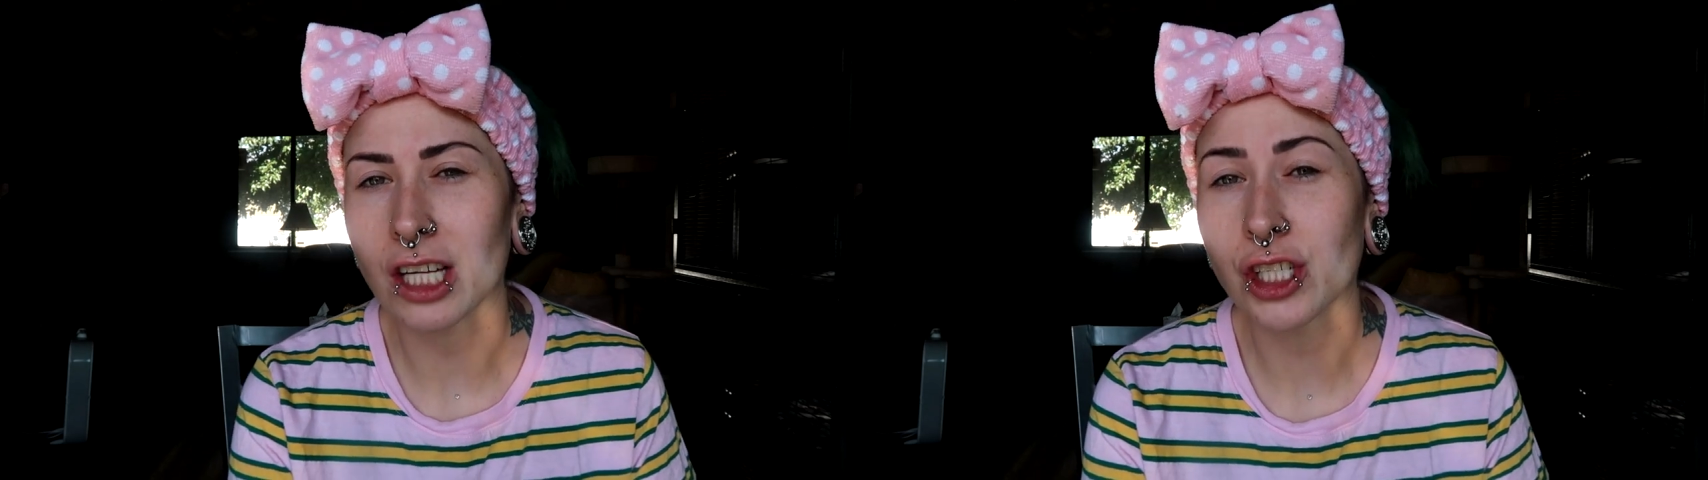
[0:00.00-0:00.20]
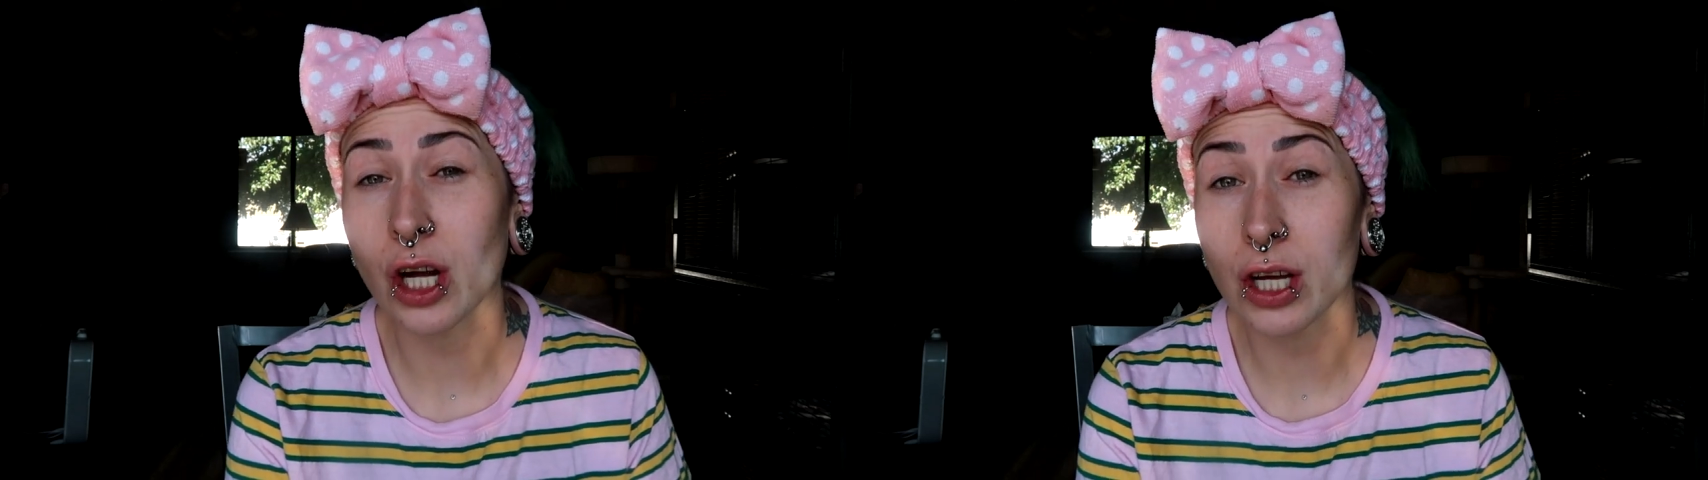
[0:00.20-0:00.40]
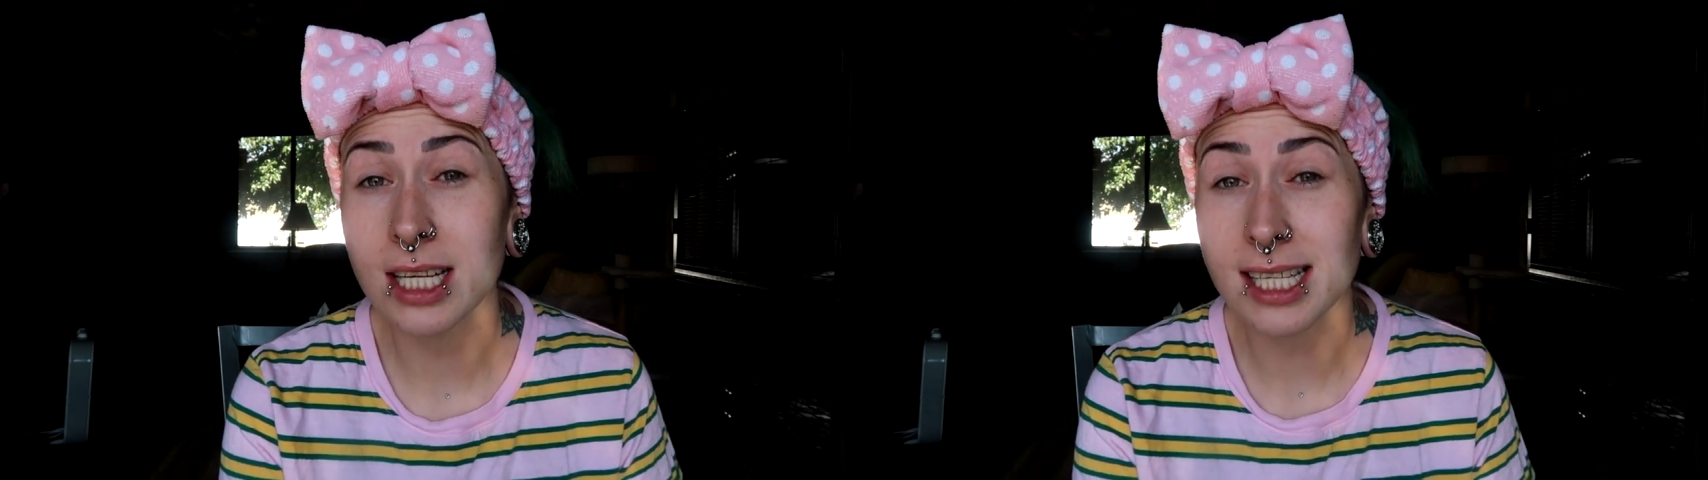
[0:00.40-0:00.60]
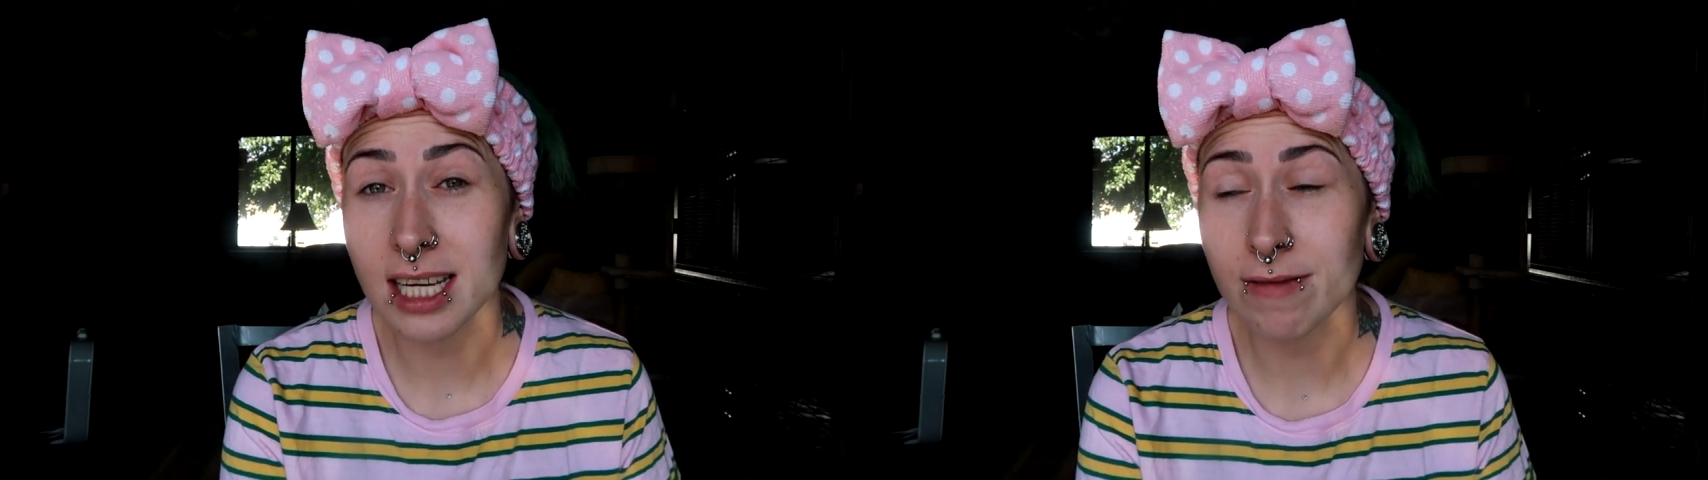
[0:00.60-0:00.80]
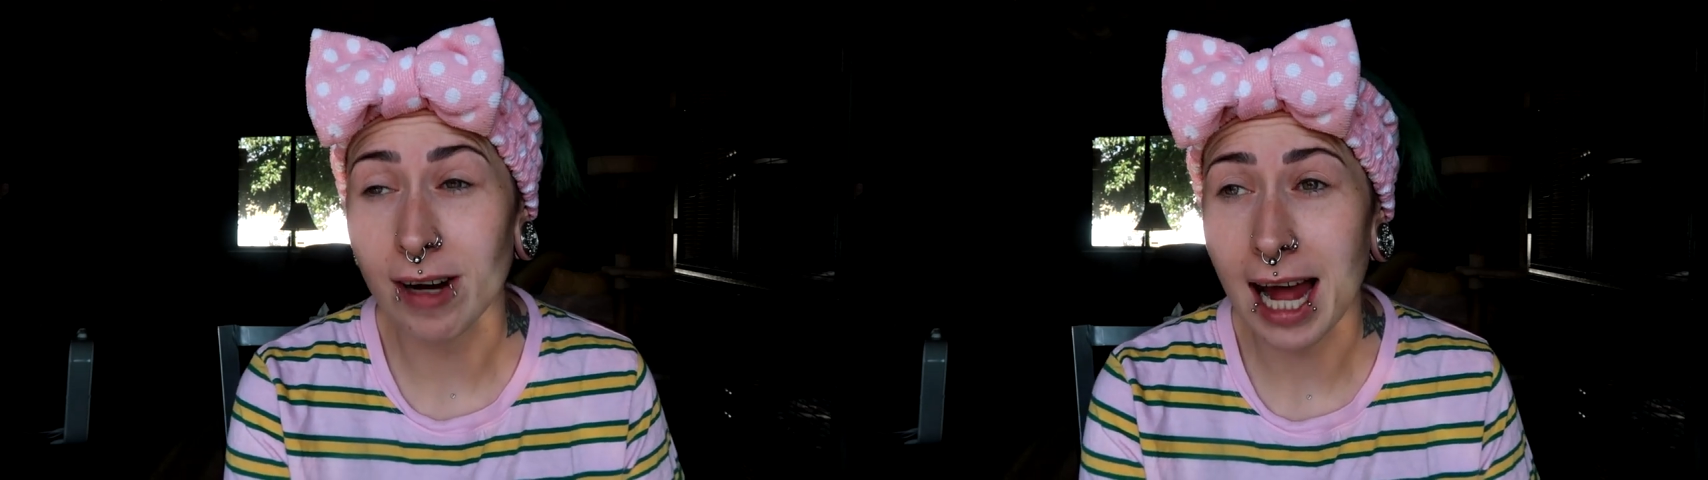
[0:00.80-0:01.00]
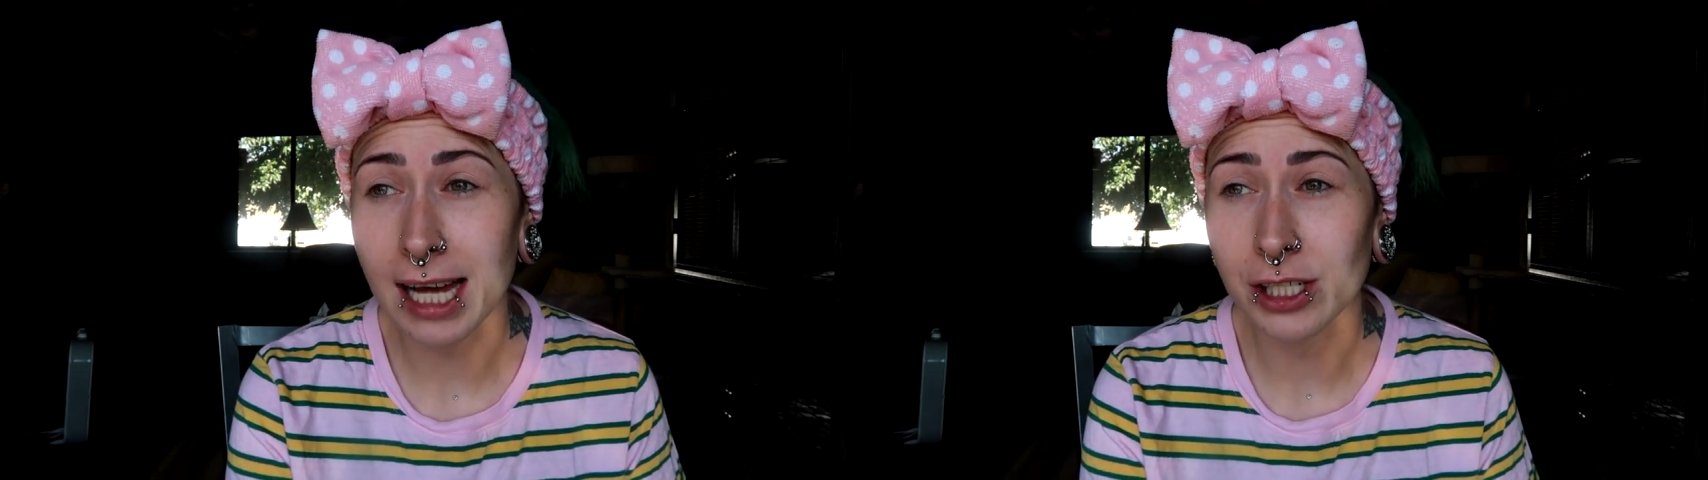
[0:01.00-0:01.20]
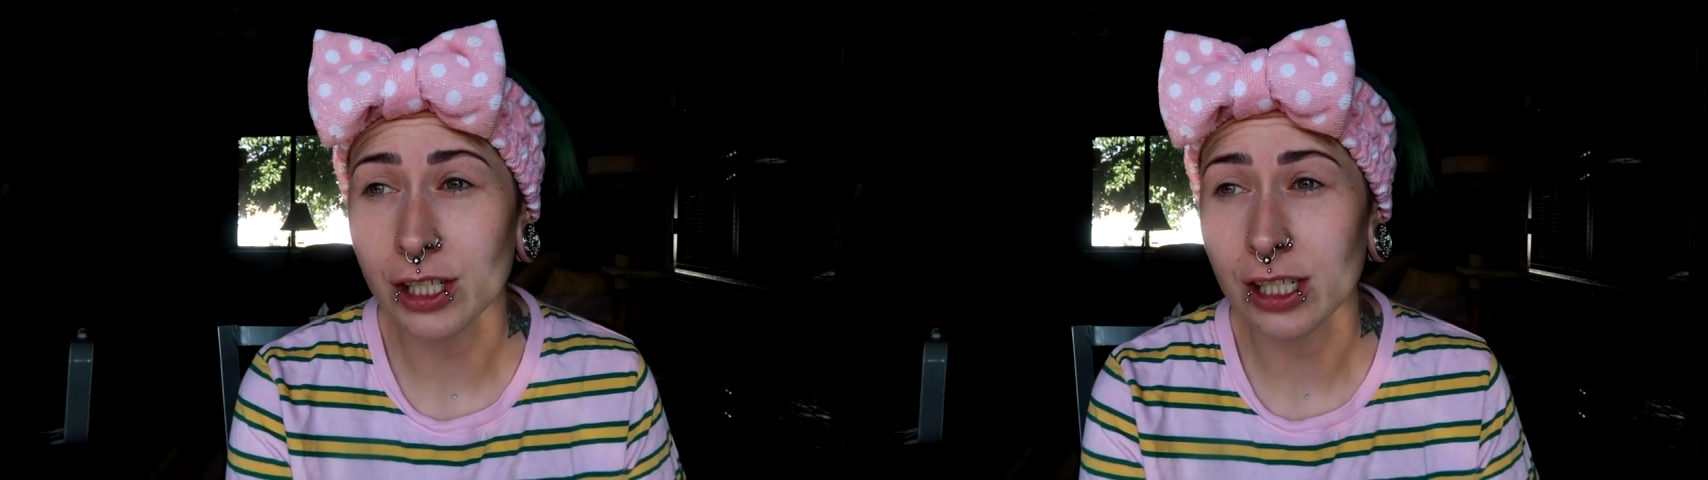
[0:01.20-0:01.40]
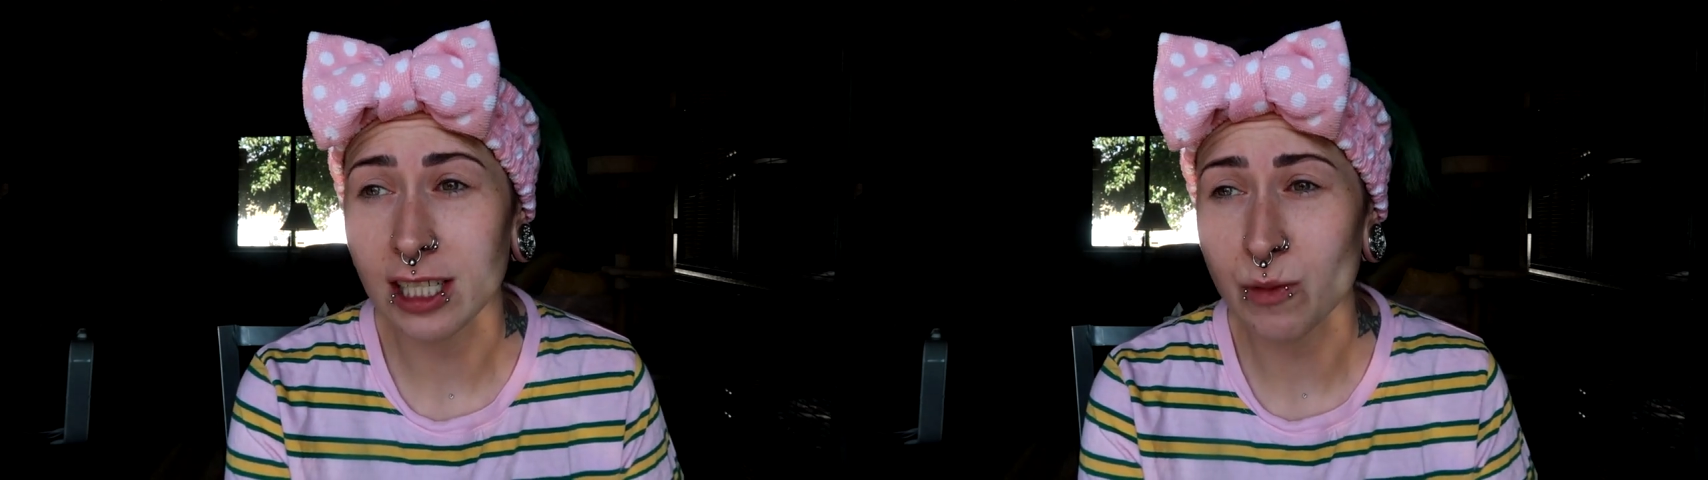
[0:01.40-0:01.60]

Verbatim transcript: I'll show you Ziggy Fresh.